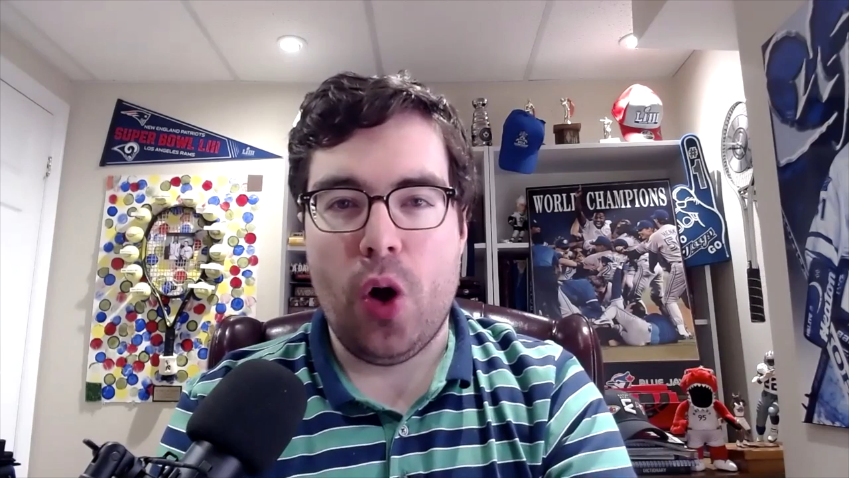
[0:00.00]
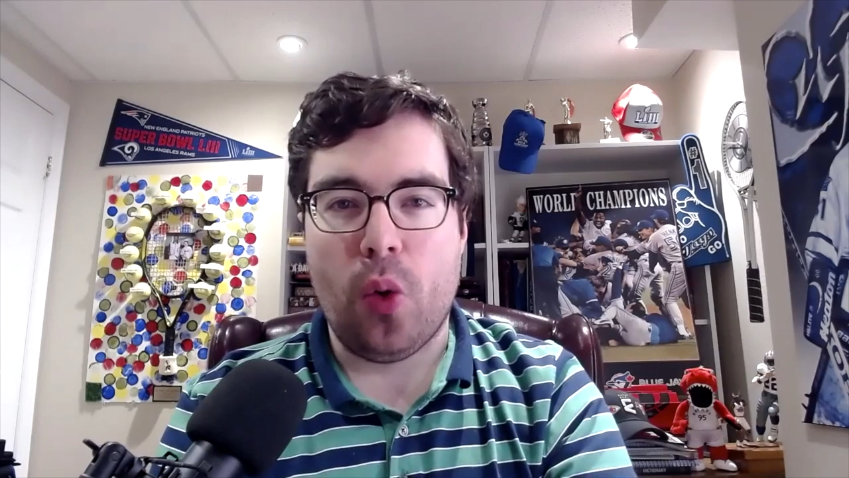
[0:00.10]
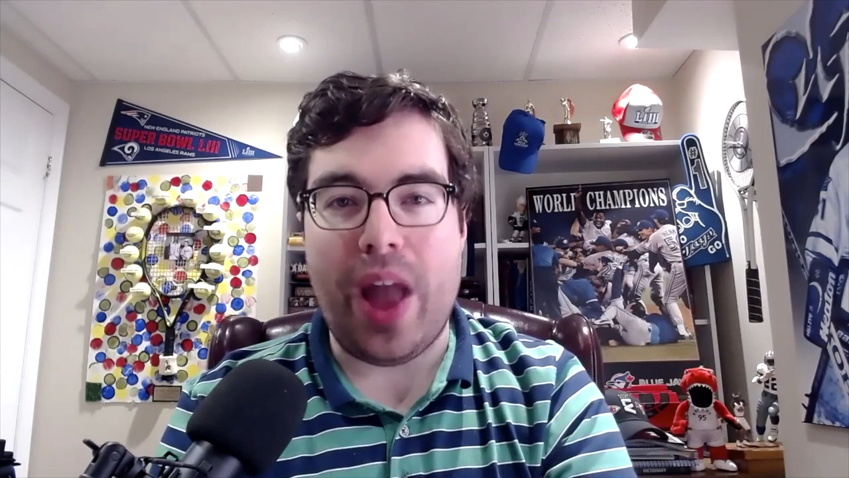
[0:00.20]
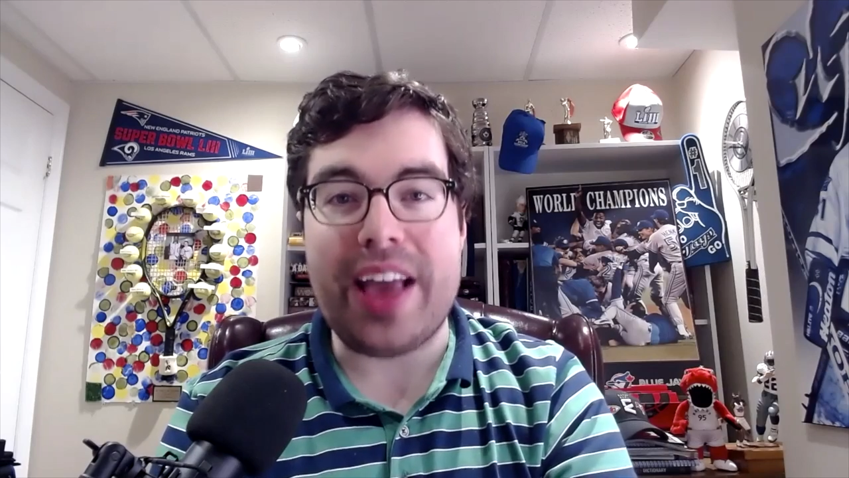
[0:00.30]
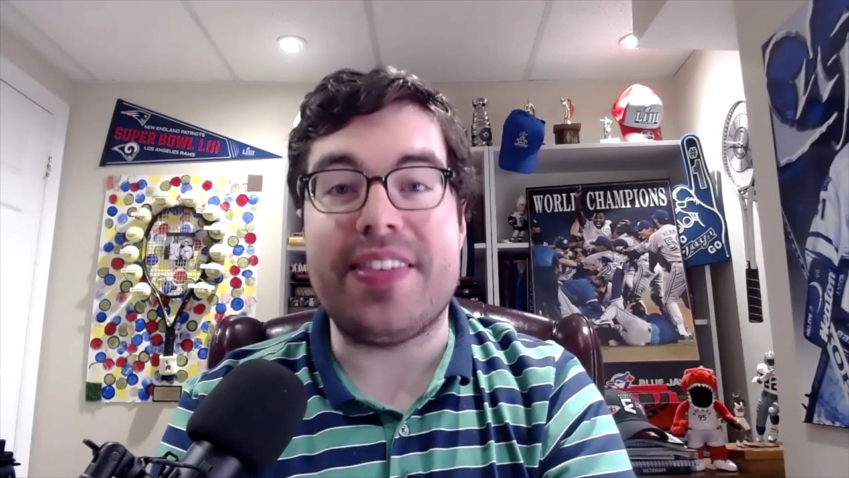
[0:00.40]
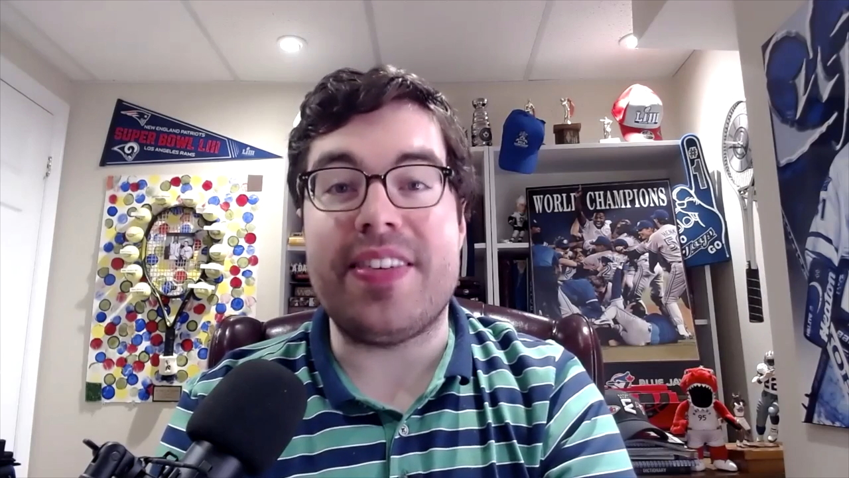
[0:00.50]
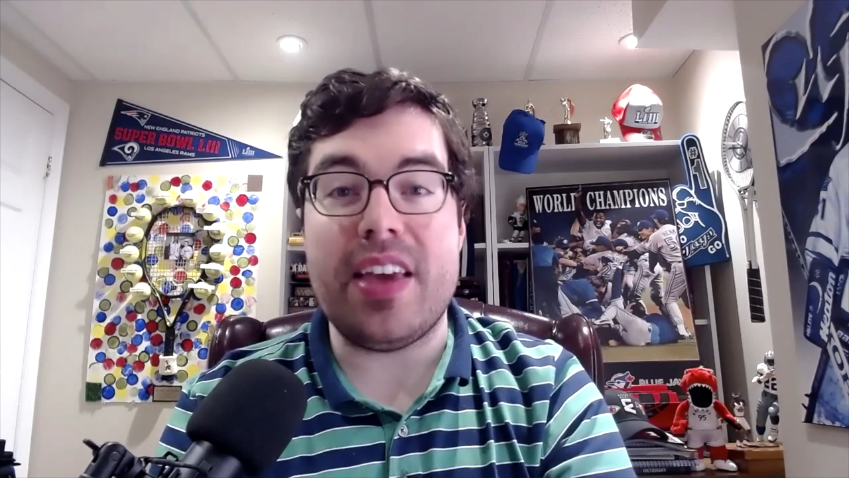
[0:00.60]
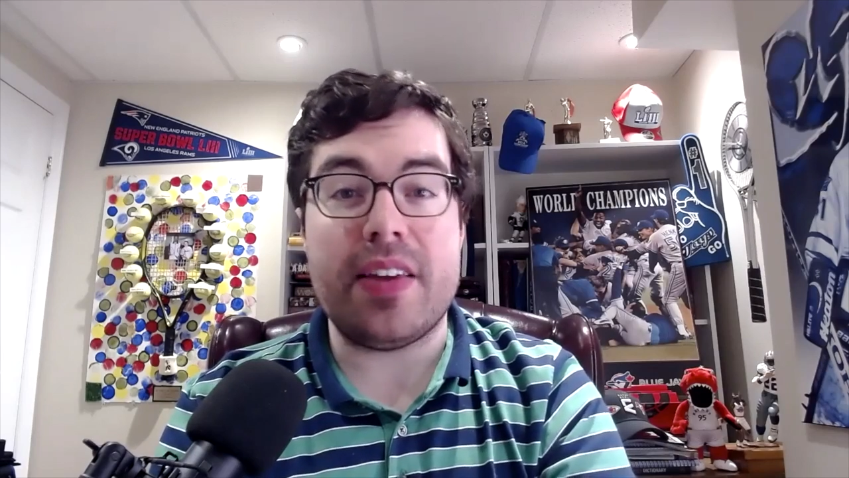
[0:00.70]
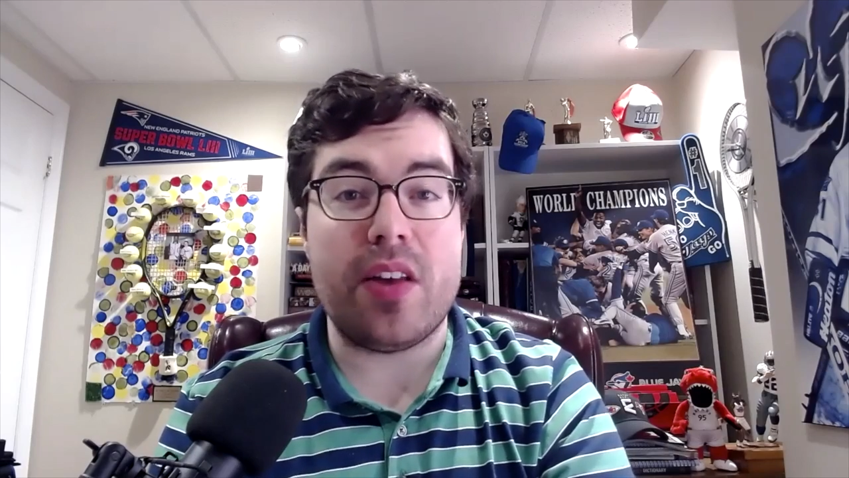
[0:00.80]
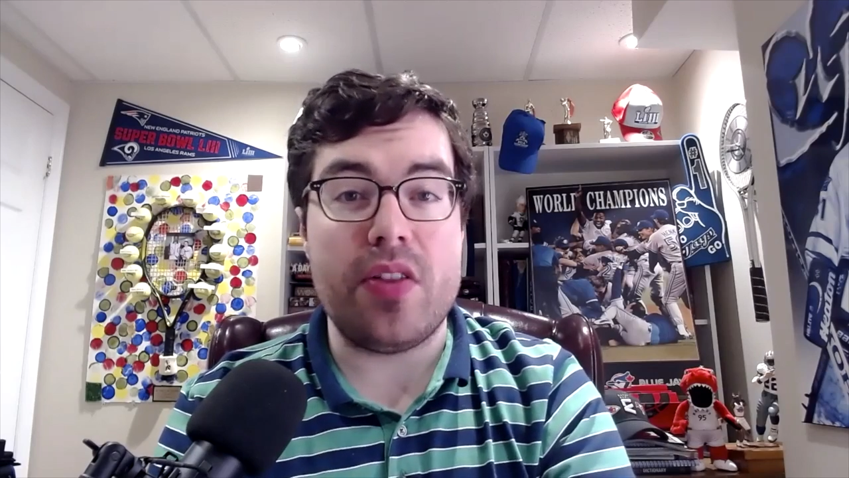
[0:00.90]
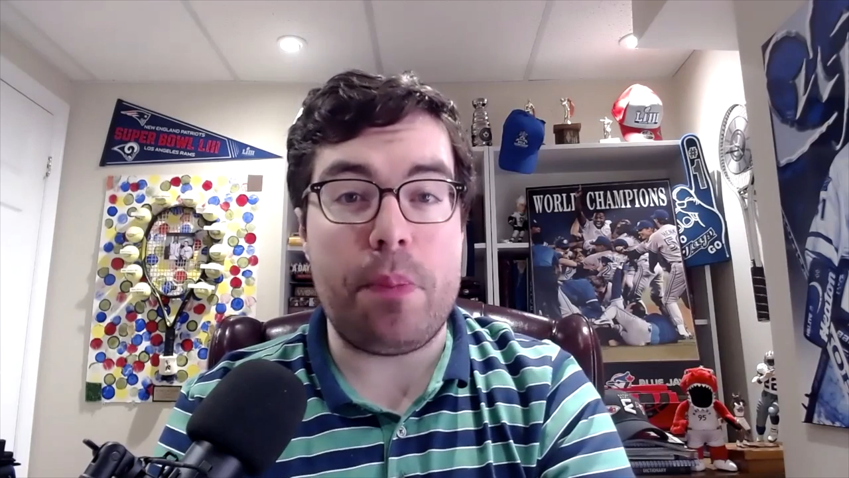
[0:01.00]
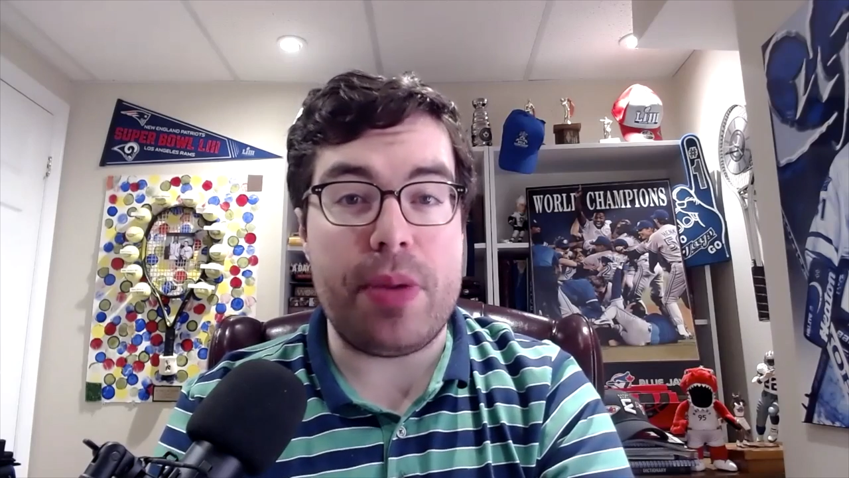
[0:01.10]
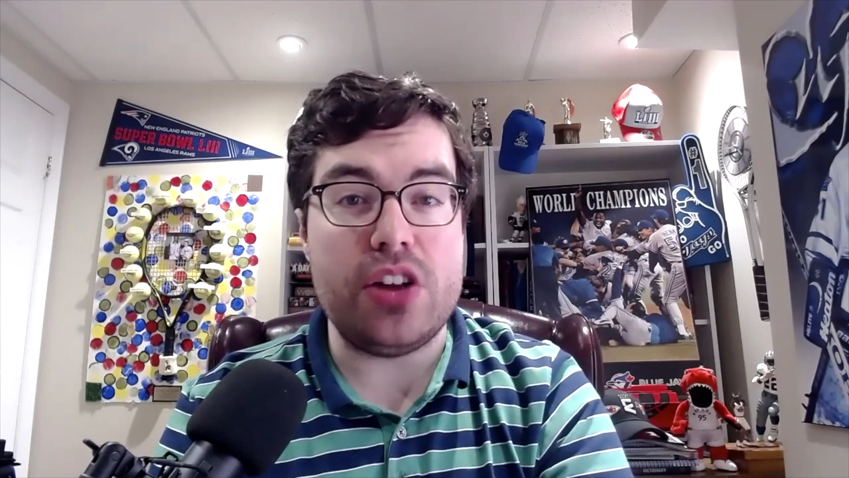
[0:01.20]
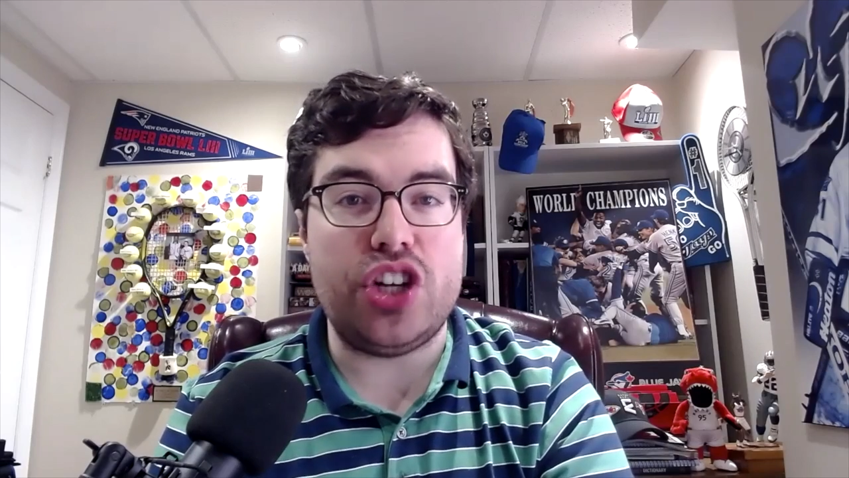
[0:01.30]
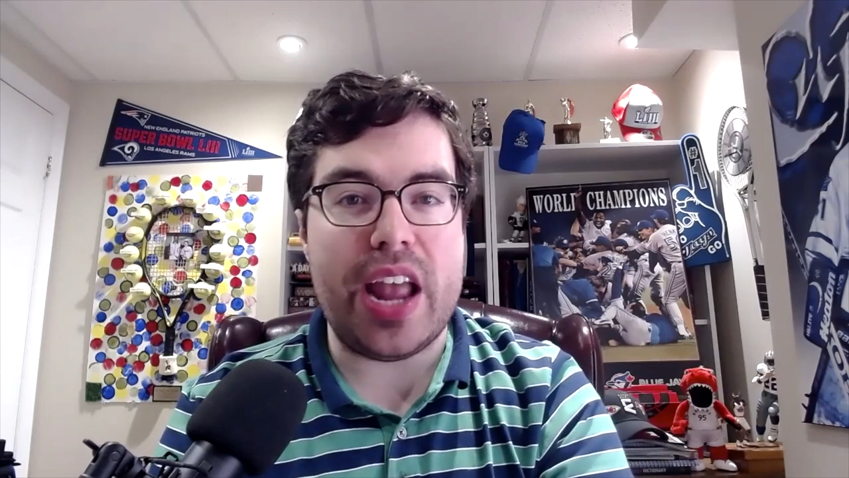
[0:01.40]
Ranked sixth on the
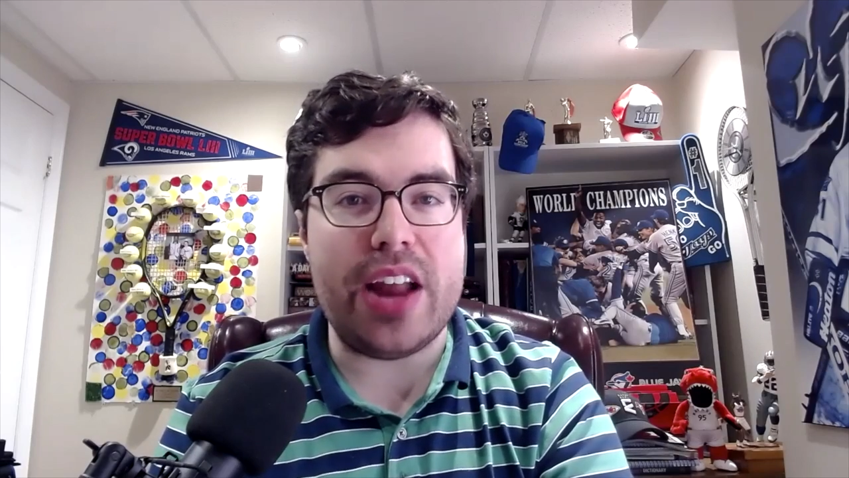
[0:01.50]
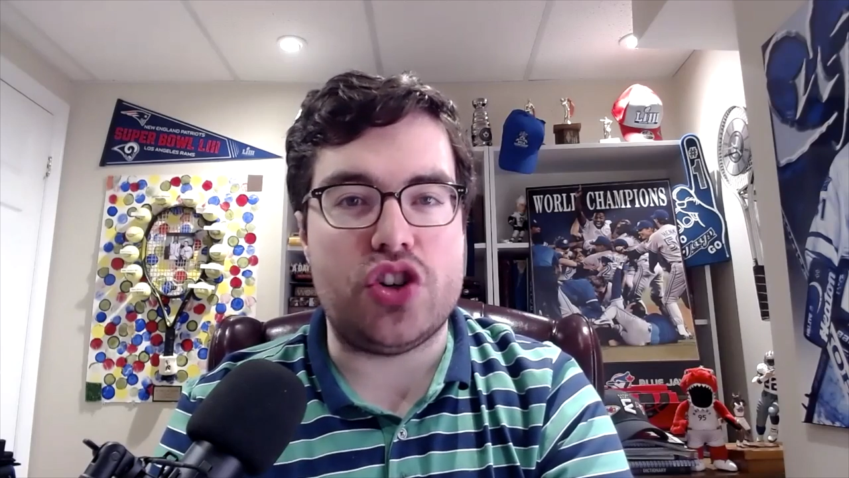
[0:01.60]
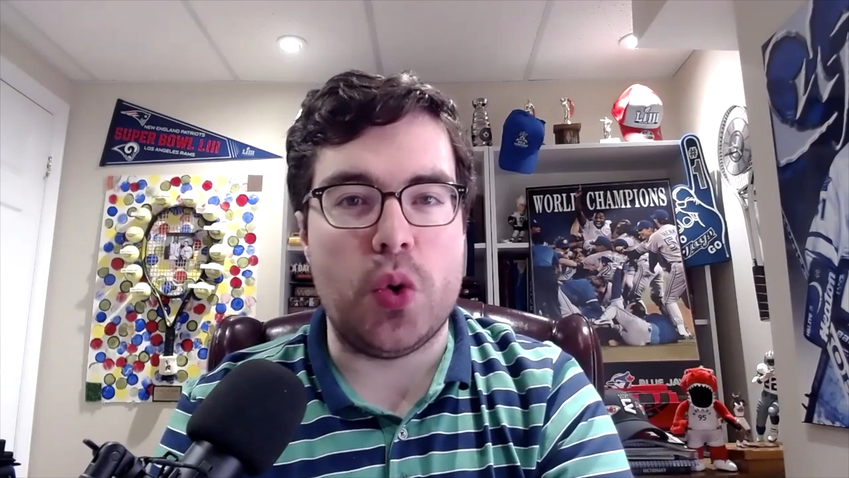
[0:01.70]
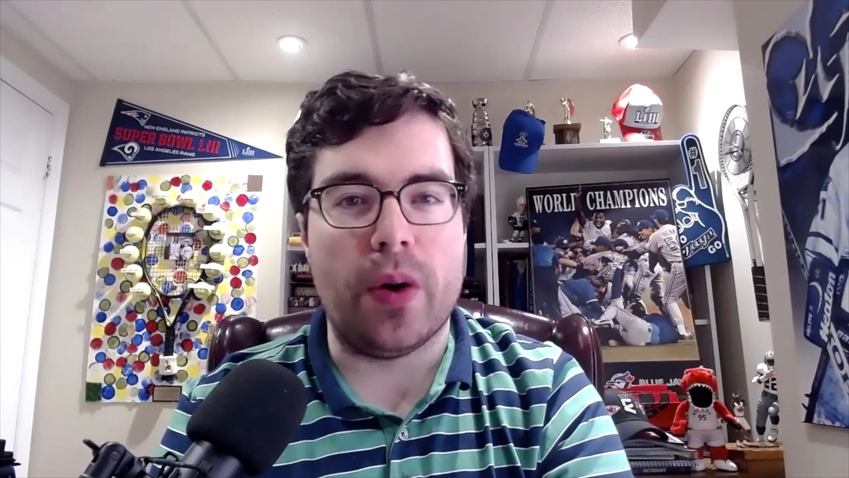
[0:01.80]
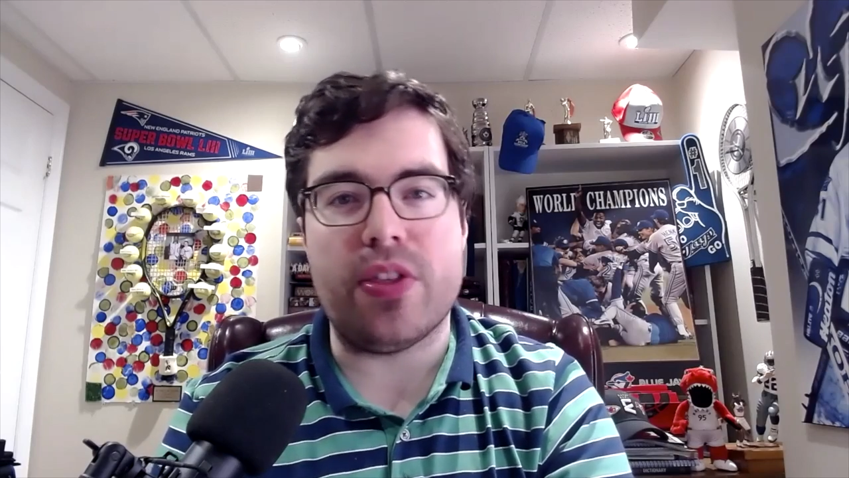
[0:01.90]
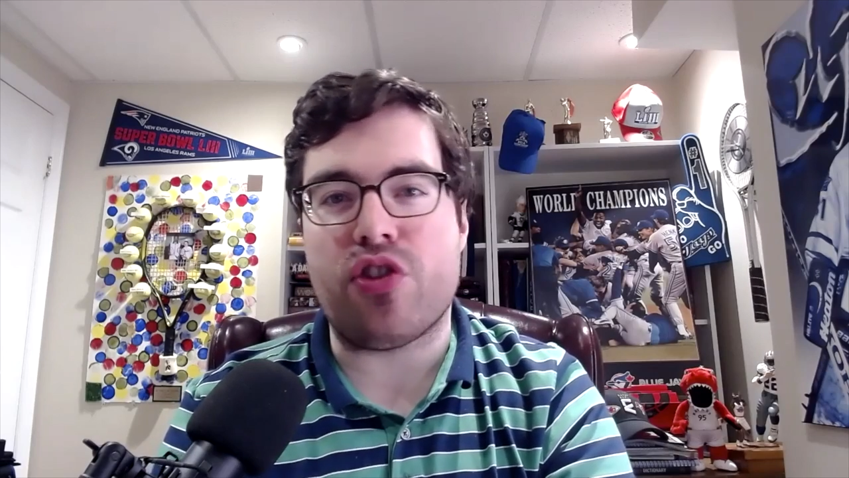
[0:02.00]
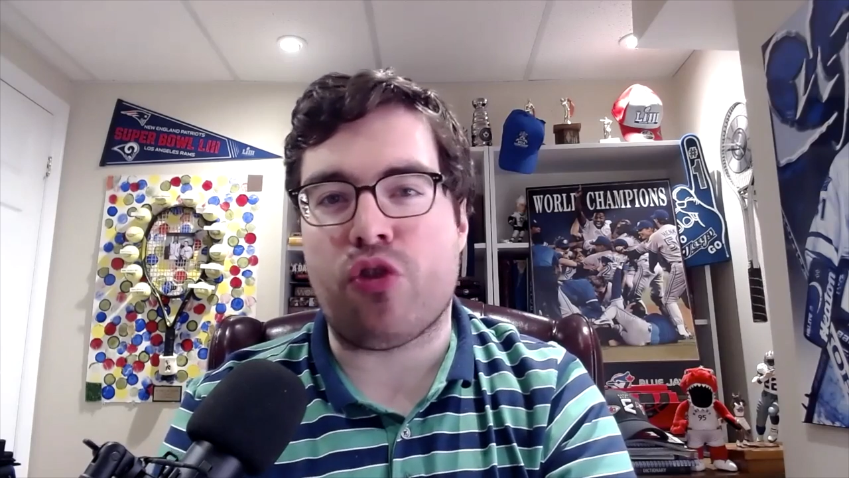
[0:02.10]
PGA Tour in